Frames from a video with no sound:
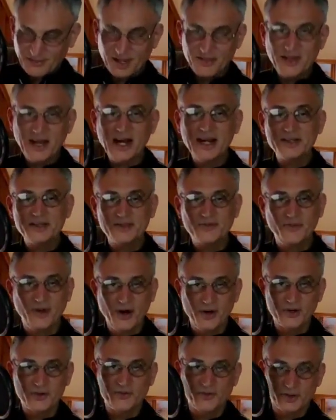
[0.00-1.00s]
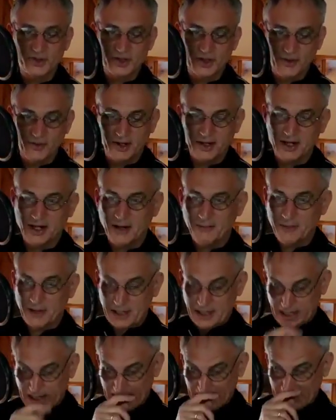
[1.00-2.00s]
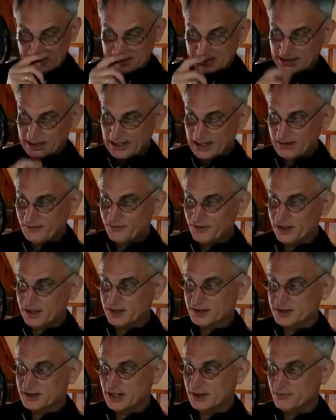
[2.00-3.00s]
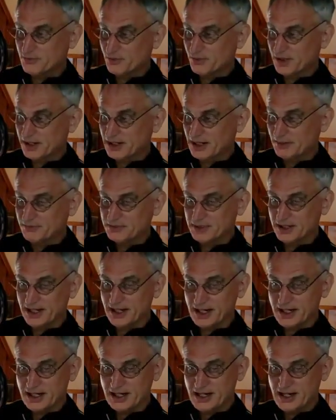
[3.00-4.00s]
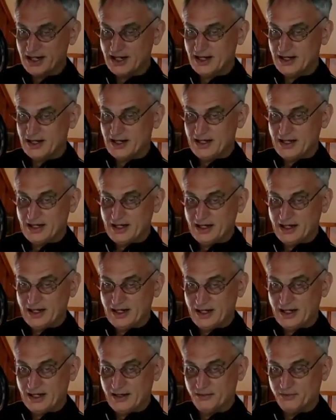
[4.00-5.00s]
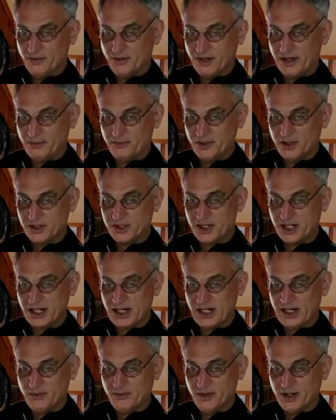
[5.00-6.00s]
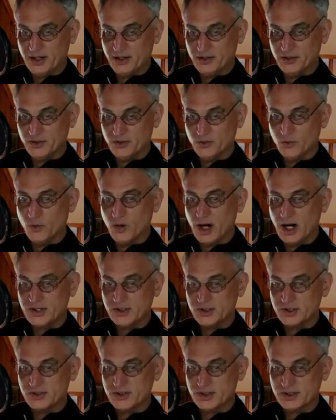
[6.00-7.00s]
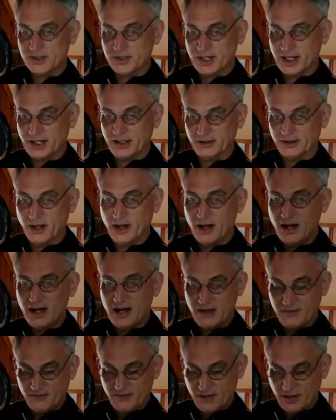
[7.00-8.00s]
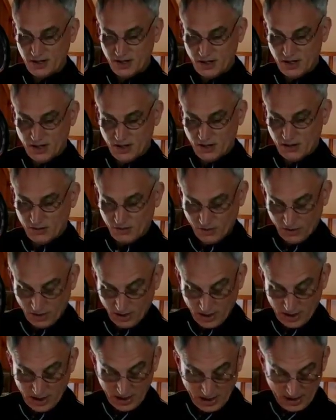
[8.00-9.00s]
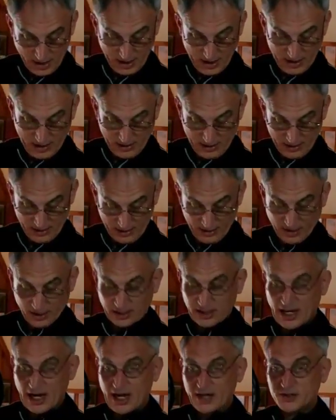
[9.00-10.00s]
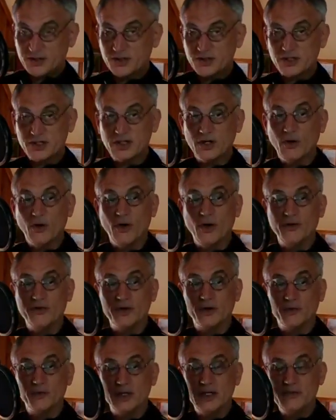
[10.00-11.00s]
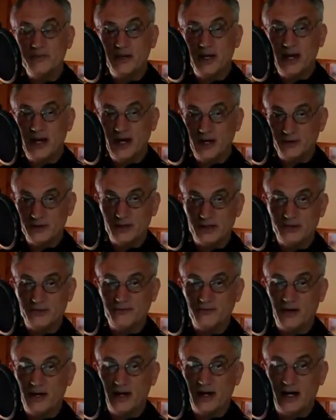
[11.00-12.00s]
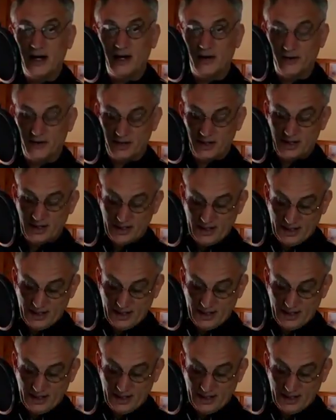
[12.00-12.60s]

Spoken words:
Thanks, folks, for showing up today for the Gazette Morning Update. Really appreciate anyone who watches this thing live or catches it on the rebound in a file.